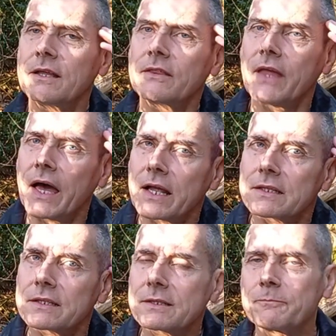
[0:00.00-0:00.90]
that
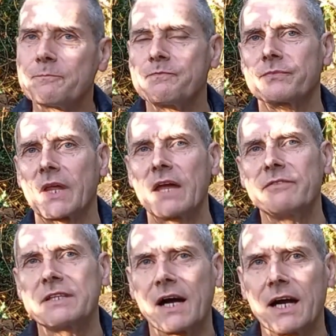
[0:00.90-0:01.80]

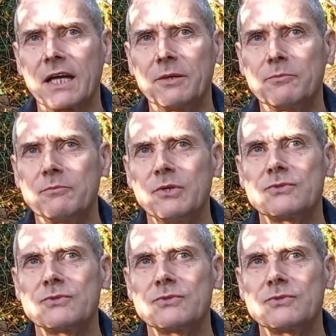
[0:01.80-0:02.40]
every time you